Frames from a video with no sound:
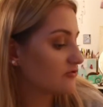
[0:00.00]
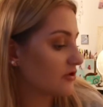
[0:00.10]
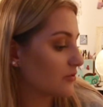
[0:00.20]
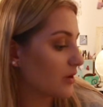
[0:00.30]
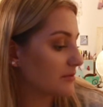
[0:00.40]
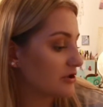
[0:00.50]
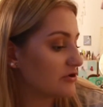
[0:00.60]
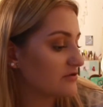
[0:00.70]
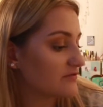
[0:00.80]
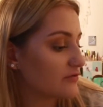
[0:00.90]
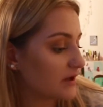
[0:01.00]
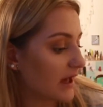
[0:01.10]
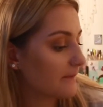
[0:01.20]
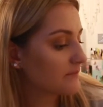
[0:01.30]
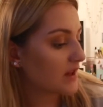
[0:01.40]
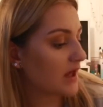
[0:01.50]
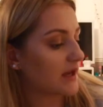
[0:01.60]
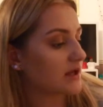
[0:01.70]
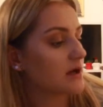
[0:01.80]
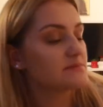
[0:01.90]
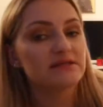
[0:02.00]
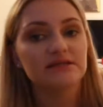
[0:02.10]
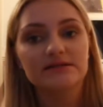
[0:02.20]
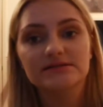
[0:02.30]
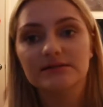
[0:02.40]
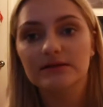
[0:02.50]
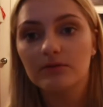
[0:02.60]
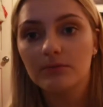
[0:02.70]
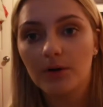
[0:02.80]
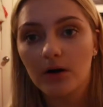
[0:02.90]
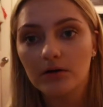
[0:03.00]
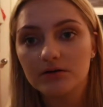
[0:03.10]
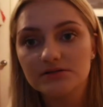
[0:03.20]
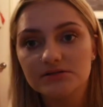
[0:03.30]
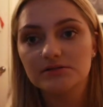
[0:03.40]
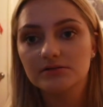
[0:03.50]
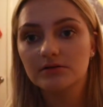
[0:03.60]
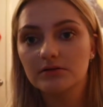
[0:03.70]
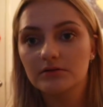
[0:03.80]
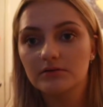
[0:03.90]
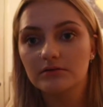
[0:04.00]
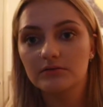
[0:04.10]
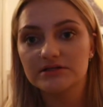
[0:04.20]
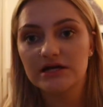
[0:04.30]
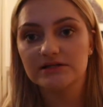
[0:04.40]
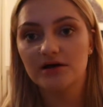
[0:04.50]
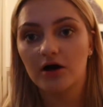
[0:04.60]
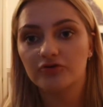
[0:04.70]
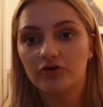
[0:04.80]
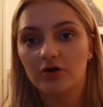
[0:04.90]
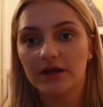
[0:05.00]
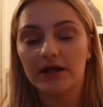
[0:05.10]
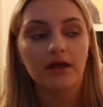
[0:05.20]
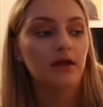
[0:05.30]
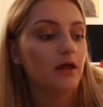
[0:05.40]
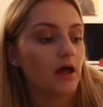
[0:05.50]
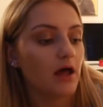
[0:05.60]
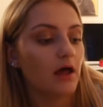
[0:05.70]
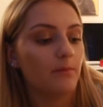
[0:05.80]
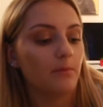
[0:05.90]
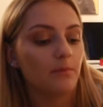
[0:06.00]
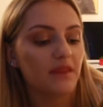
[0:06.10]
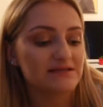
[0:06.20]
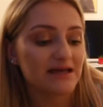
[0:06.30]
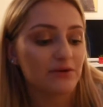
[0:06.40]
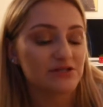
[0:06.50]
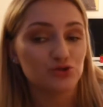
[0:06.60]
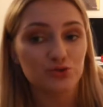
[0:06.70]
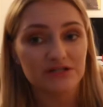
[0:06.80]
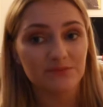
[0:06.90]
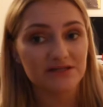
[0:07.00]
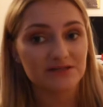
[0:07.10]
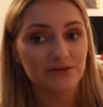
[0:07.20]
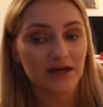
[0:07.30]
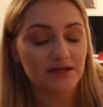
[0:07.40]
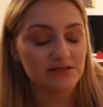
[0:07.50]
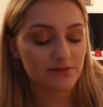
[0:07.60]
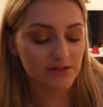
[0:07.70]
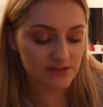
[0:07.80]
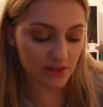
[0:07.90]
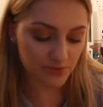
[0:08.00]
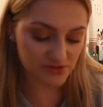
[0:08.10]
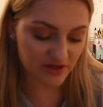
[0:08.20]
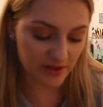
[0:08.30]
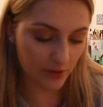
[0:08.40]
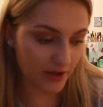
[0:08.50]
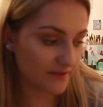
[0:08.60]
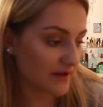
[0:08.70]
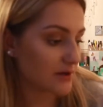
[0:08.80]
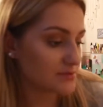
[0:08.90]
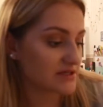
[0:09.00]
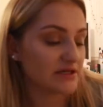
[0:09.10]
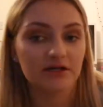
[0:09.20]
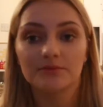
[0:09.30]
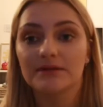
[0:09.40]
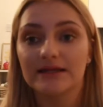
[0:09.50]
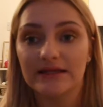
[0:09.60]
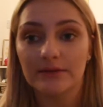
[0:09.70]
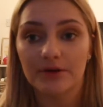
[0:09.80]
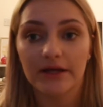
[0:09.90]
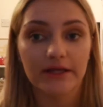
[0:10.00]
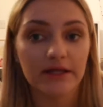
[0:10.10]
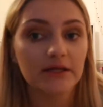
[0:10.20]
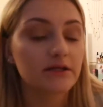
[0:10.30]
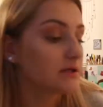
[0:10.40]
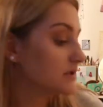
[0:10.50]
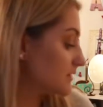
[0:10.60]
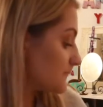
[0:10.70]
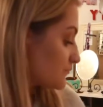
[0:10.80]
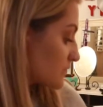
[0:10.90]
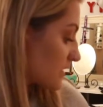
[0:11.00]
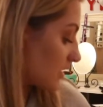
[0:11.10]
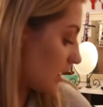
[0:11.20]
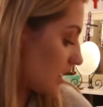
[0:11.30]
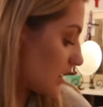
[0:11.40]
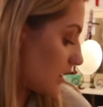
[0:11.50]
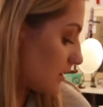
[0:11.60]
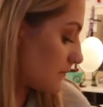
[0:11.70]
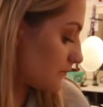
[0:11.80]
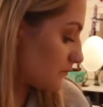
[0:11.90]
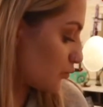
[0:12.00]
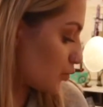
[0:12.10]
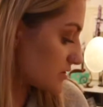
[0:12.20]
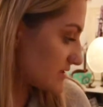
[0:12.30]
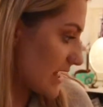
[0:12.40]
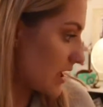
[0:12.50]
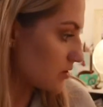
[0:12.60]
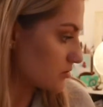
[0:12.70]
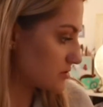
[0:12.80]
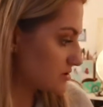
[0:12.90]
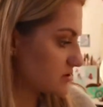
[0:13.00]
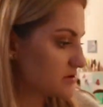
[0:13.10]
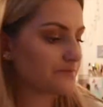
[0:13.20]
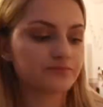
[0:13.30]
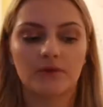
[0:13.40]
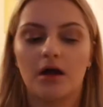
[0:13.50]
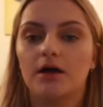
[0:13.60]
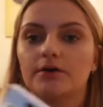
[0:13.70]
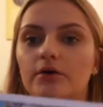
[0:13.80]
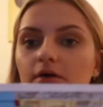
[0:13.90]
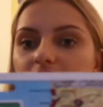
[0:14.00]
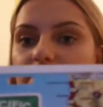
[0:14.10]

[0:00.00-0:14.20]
Don't know what I'm going to use it for yet. And it comes in this little box which has Hard Rock on it. Um, that's how I stored it in my suitcase because I was really worried that I was going to completely break it. Um, what else? I got